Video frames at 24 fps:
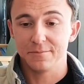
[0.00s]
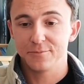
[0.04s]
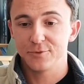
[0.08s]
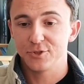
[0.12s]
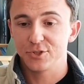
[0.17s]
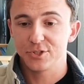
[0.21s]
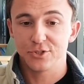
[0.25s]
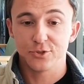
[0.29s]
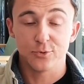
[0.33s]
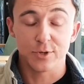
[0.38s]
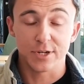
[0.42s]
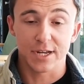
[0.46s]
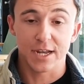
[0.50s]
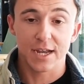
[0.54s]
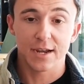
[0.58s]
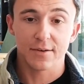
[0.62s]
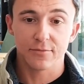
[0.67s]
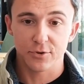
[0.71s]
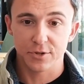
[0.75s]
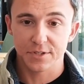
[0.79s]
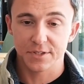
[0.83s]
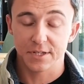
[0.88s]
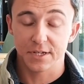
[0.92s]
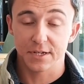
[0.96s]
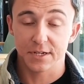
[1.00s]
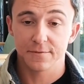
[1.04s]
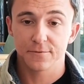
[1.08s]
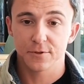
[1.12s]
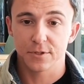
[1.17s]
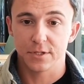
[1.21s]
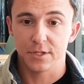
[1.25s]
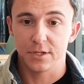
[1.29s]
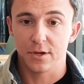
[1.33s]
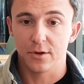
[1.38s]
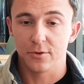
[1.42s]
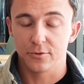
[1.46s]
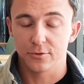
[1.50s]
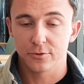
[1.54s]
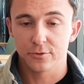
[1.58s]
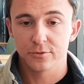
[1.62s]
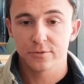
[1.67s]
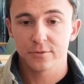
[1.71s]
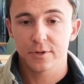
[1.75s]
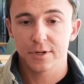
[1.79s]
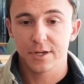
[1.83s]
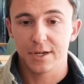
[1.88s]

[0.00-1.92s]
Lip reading: just doing everything for the owner.